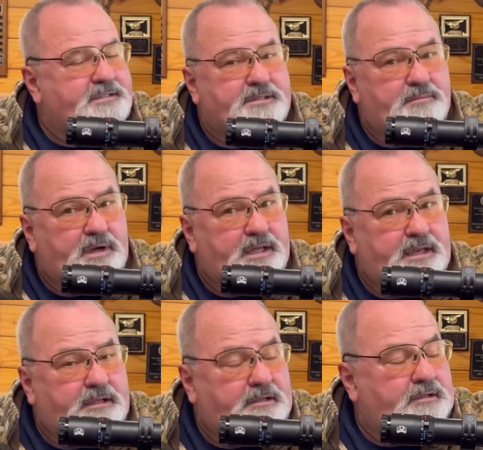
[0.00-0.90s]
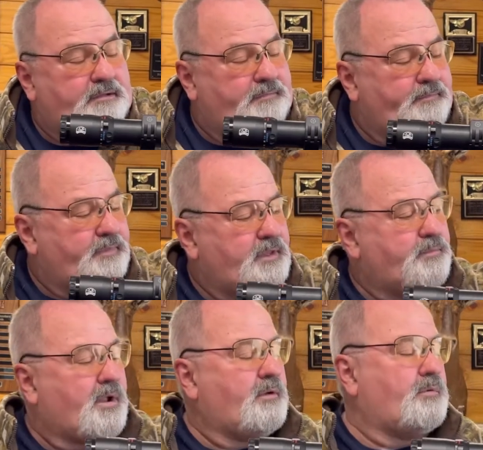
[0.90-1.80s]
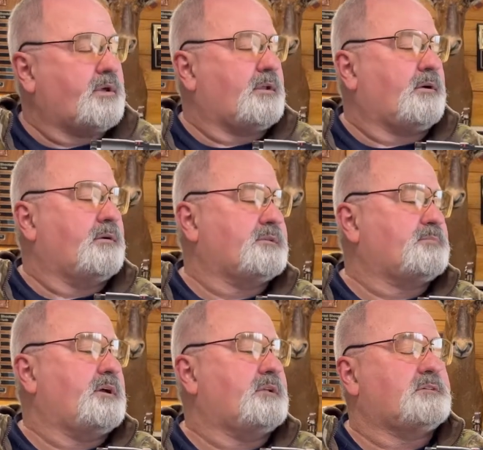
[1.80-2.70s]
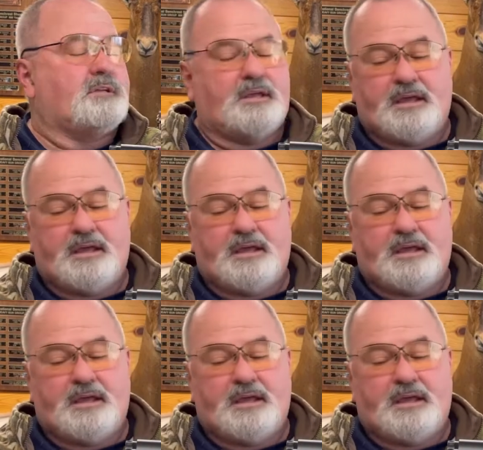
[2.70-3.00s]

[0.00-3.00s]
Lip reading: somebody, you probably won't get hurt as much.